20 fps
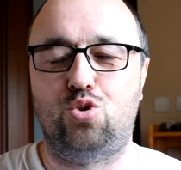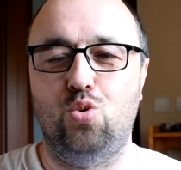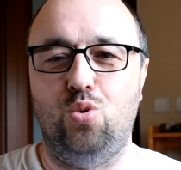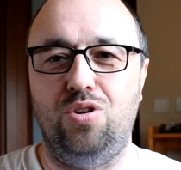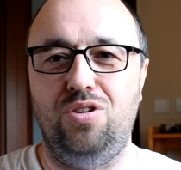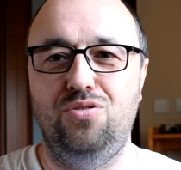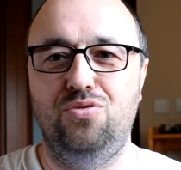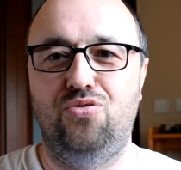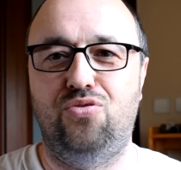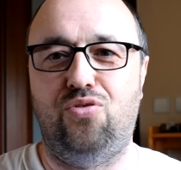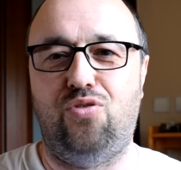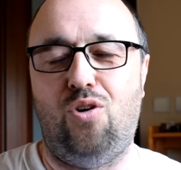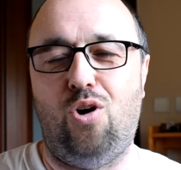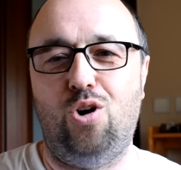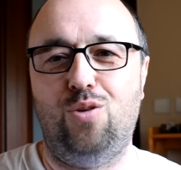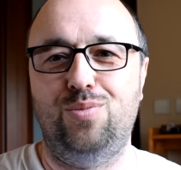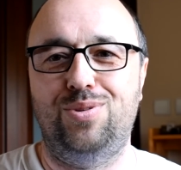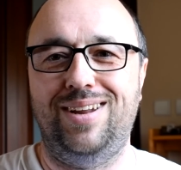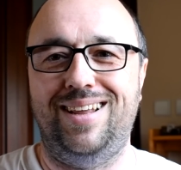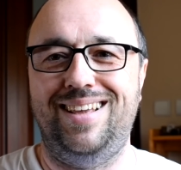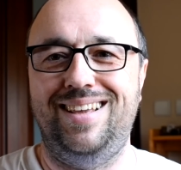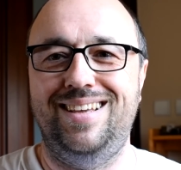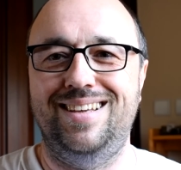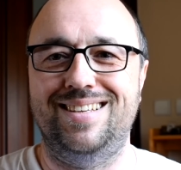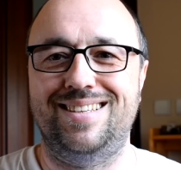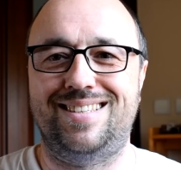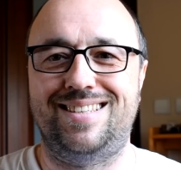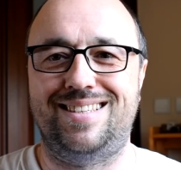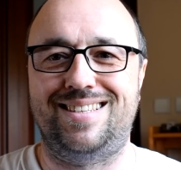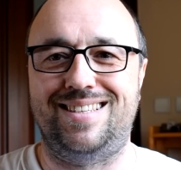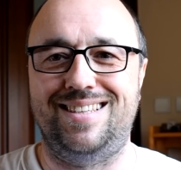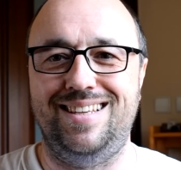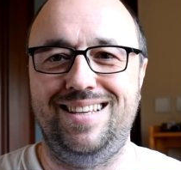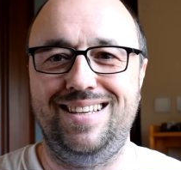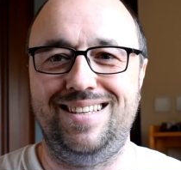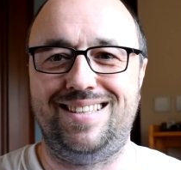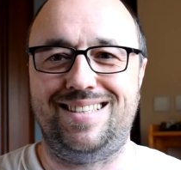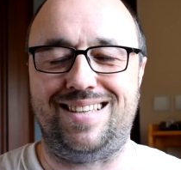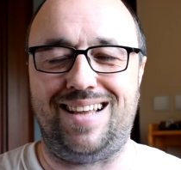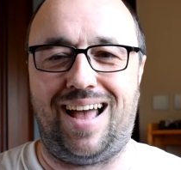to inform the
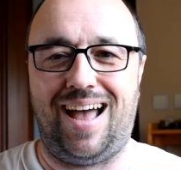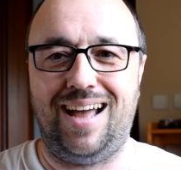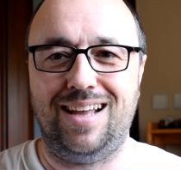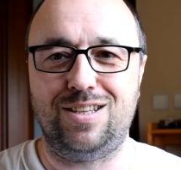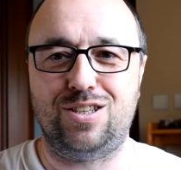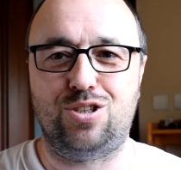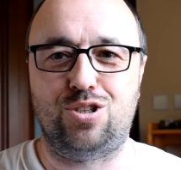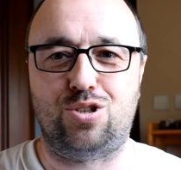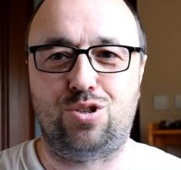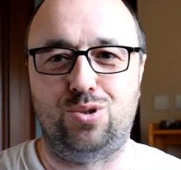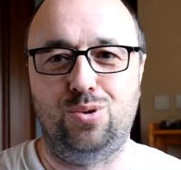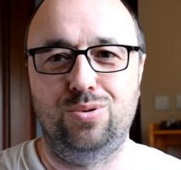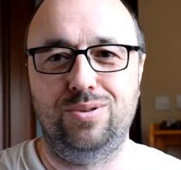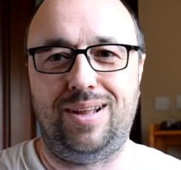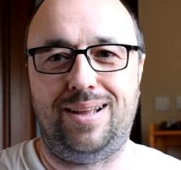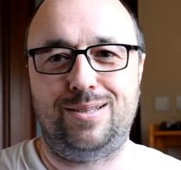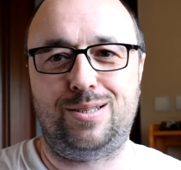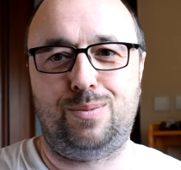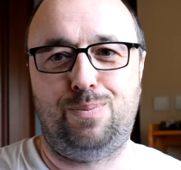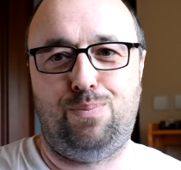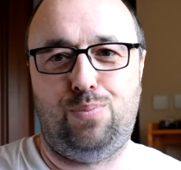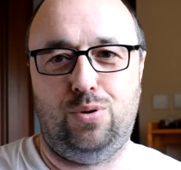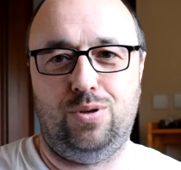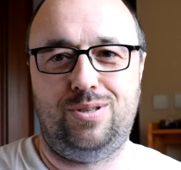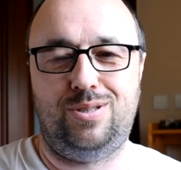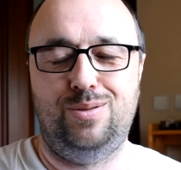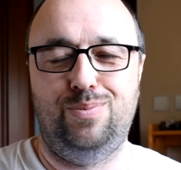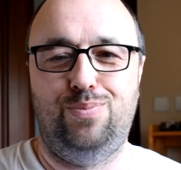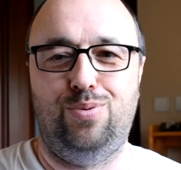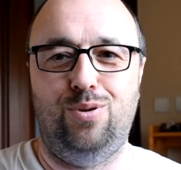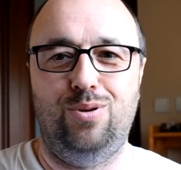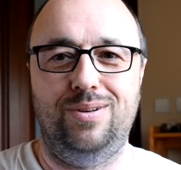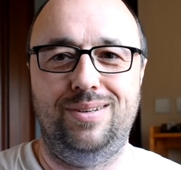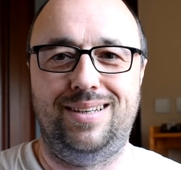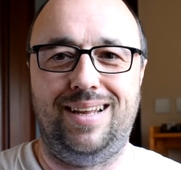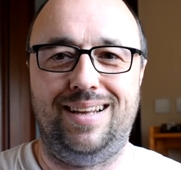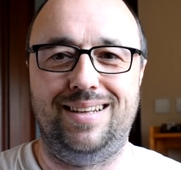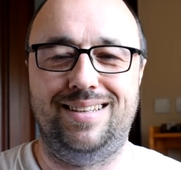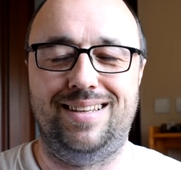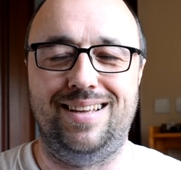ESCs as soon as possible
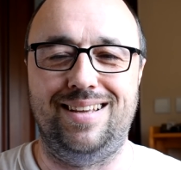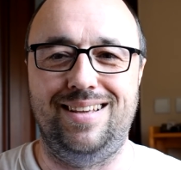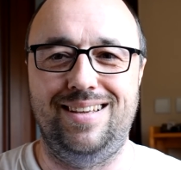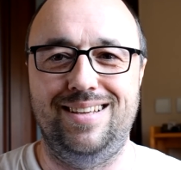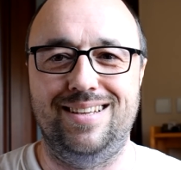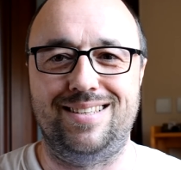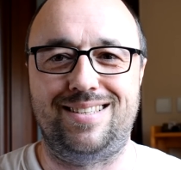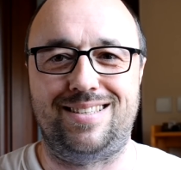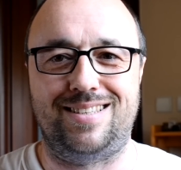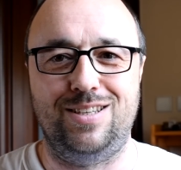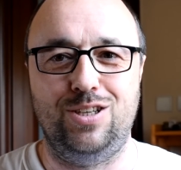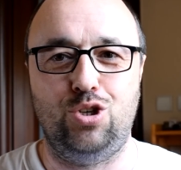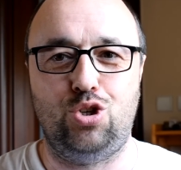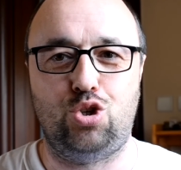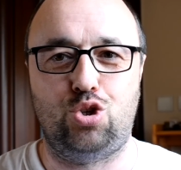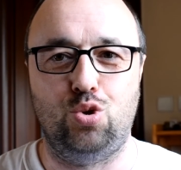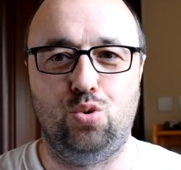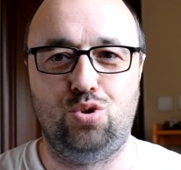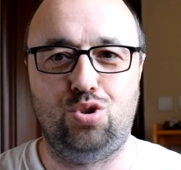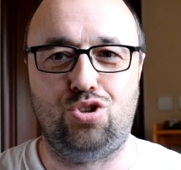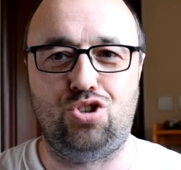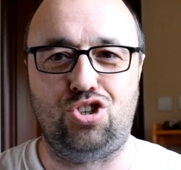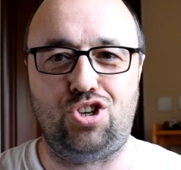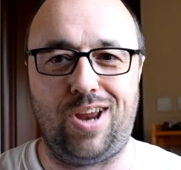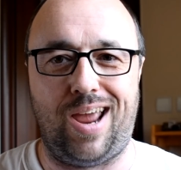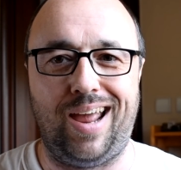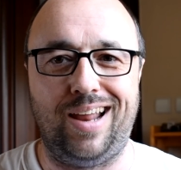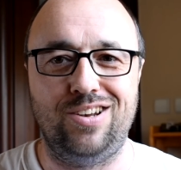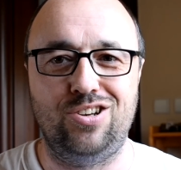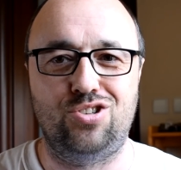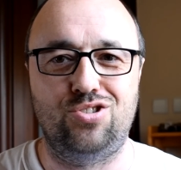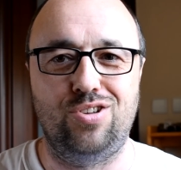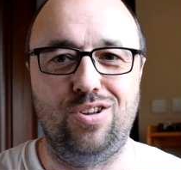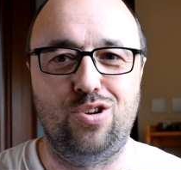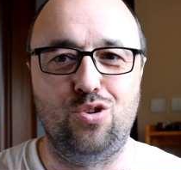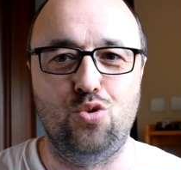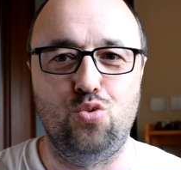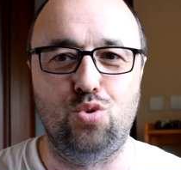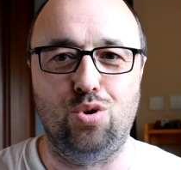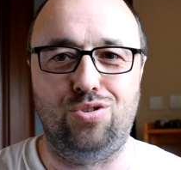that the ESC should change
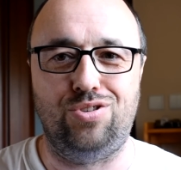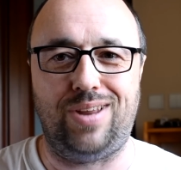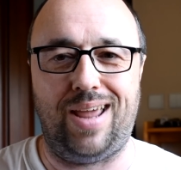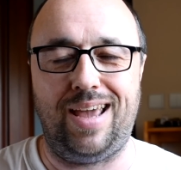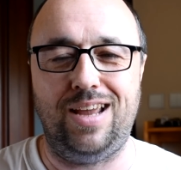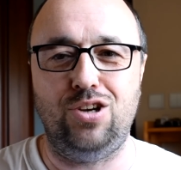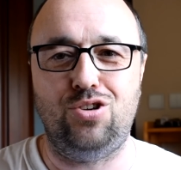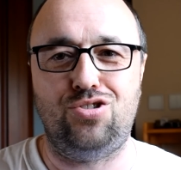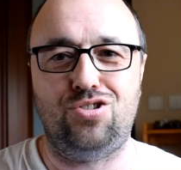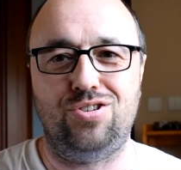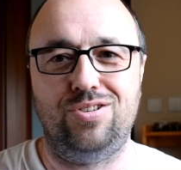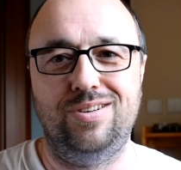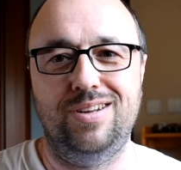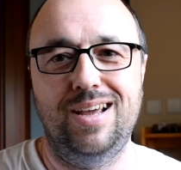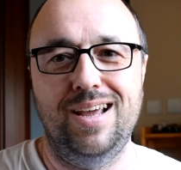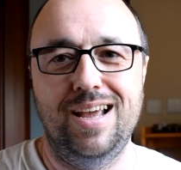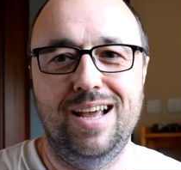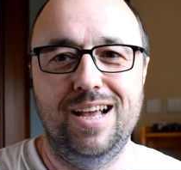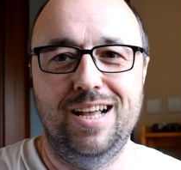the rotation